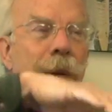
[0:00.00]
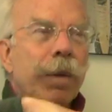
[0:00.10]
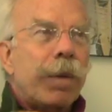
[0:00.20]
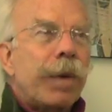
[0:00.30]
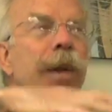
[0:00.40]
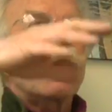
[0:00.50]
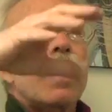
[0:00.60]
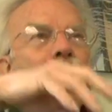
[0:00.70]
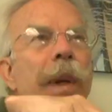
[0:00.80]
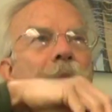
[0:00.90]
filled the
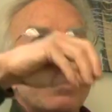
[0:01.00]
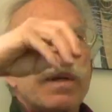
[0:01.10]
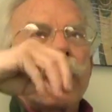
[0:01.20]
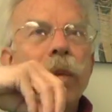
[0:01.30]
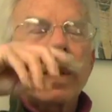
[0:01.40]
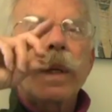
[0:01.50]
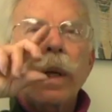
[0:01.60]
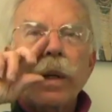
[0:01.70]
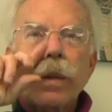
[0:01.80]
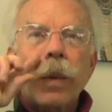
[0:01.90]
space in a really
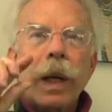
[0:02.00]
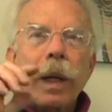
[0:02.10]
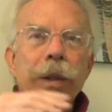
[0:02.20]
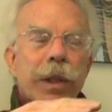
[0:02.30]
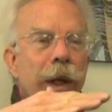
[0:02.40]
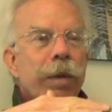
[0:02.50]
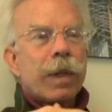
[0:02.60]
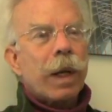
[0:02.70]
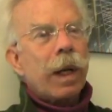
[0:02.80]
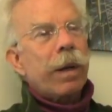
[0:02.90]
nice way, instead of
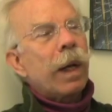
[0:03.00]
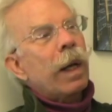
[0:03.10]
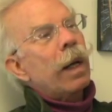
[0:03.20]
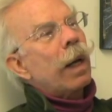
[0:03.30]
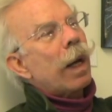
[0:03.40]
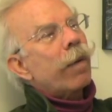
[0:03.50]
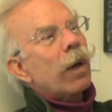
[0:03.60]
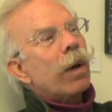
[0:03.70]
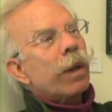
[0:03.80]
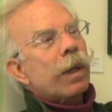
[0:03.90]
saying, having
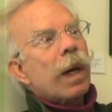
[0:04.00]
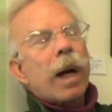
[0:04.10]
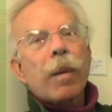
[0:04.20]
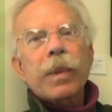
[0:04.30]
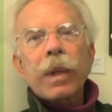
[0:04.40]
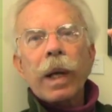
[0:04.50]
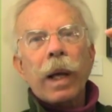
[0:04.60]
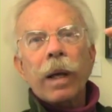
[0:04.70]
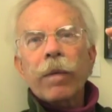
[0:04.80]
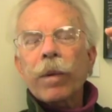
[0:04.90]
all the tops
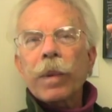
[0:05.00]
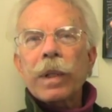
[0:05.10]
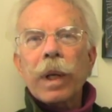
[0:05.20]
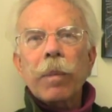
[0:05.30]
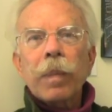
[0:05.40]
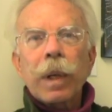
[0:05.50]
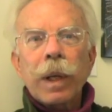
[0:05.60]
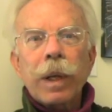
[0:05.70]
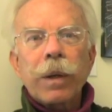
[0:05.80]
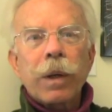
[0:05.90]
hang from the same
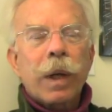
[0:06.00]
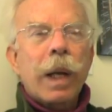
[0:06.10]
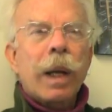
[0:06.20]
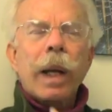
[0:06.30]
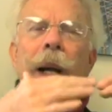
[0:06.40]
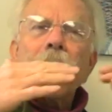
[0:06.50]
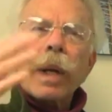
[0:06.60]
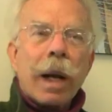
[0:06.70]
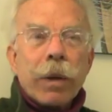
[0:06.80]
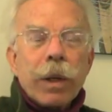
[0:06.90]
plane, or
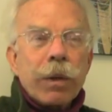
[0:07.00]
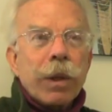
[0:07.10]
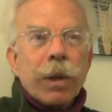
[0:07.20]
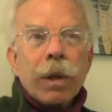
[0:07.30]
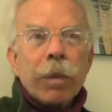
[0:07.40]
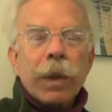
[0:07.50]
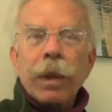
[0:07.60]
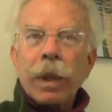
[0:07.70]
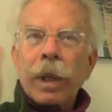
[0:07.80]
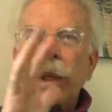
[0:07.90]
how do you determine
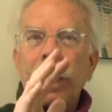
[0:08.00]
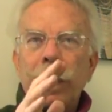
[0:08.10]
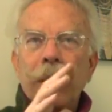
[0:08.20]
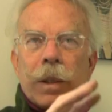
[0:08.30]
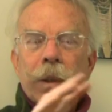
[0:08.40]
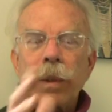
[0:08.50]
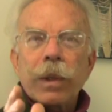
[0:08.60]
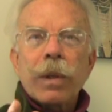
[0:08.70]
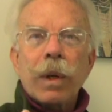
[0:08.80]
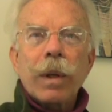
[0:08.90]
to
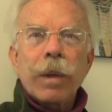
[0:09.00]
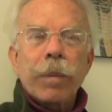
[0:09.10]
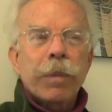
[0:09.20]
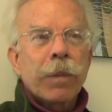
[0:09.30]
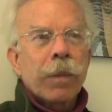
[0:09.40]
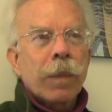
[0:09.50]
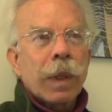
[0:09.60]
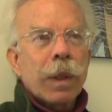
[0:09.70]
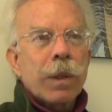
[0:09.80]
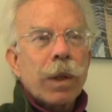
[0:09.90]
install them?
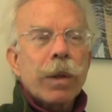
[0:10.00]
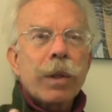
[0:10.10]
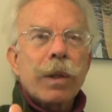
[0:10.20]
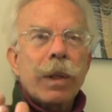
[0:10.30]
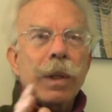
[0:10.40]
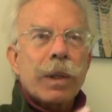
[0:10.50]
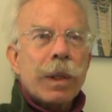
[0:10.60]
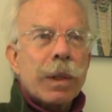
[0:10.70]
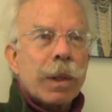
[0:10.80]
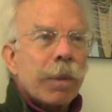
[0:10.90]
So using this
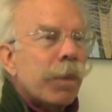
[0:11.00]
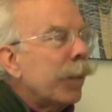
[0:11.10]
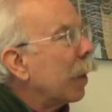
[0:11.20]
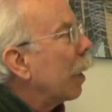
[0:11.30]
system,